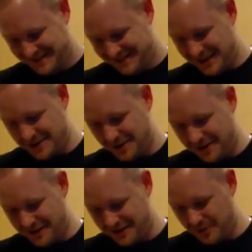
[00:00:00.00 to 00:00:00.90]
I don't
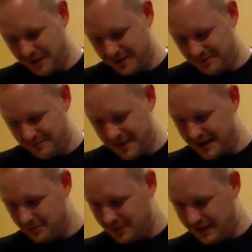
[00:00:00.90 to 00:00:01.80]
think there'll be many
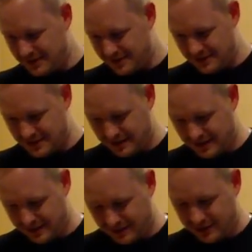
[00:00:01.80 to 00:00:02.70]
complaints. Oh, there's a
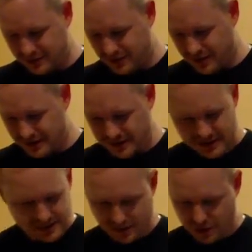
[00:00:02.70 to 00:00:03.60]
lovely little kind of
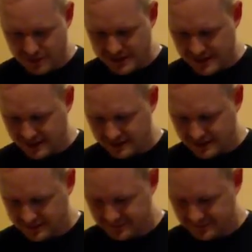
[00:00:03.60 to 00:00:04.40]
slurpy sound.